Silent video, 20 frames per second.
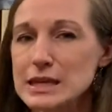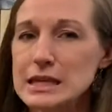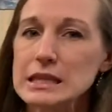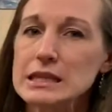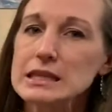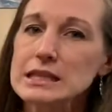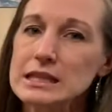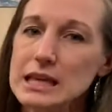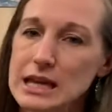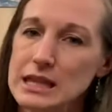
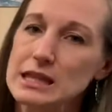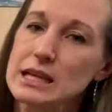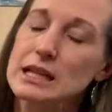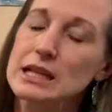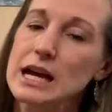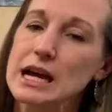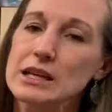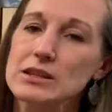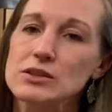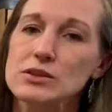inside the
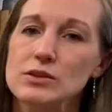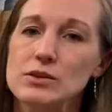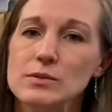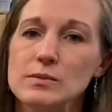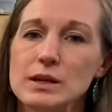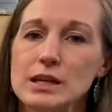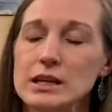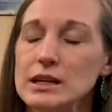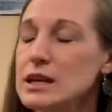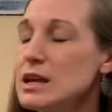
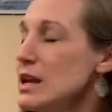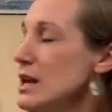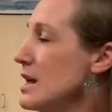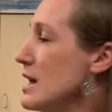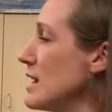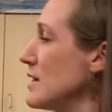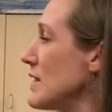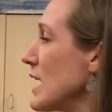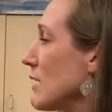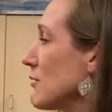classroom, and
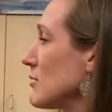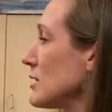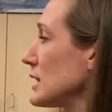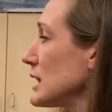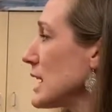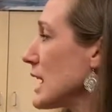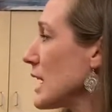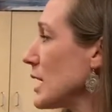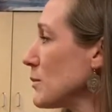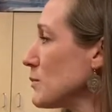that
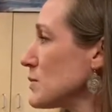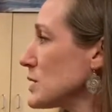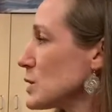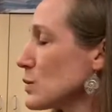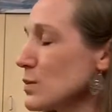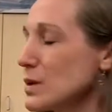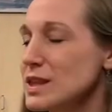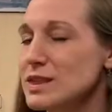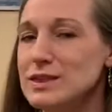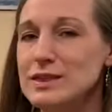really helps
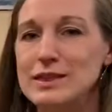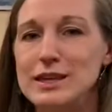with